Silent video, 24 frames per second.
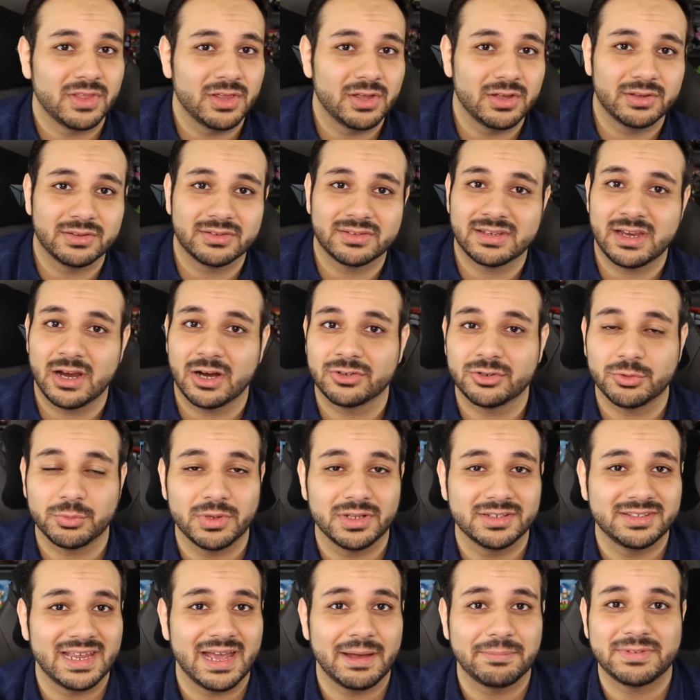his character
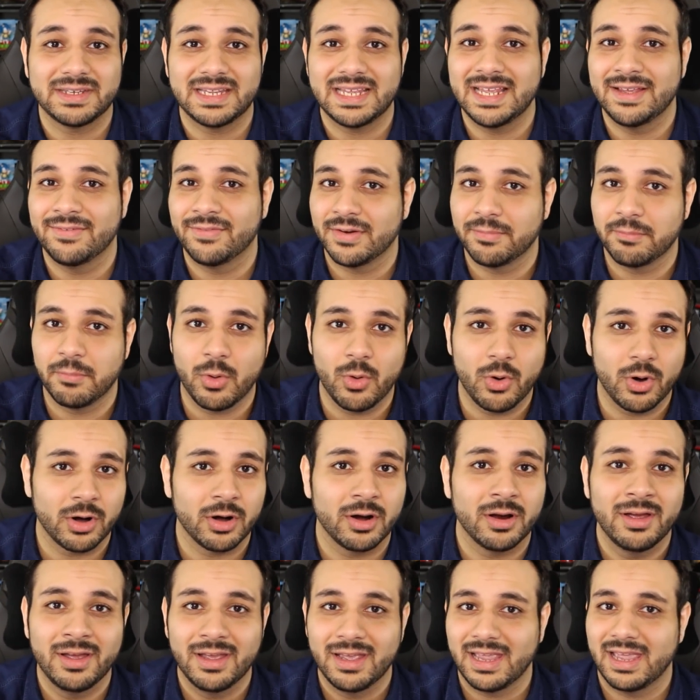will adapt even
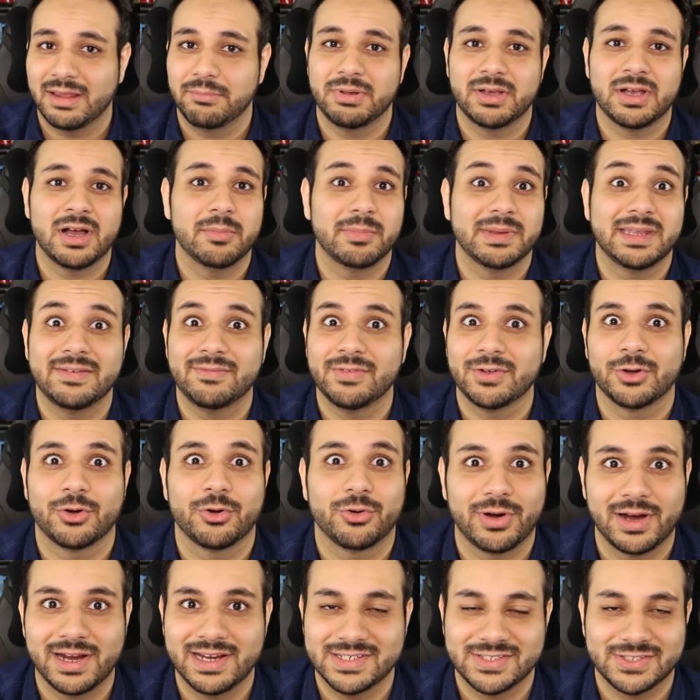more and become even
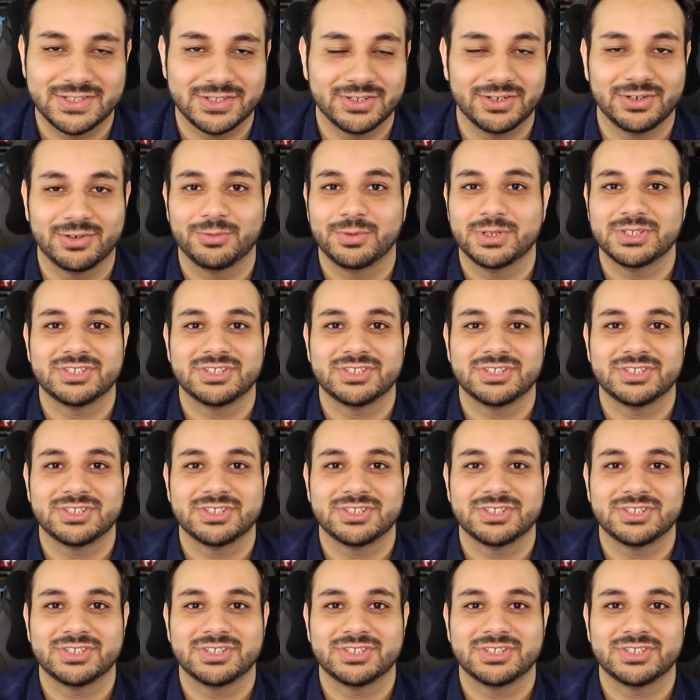crazier,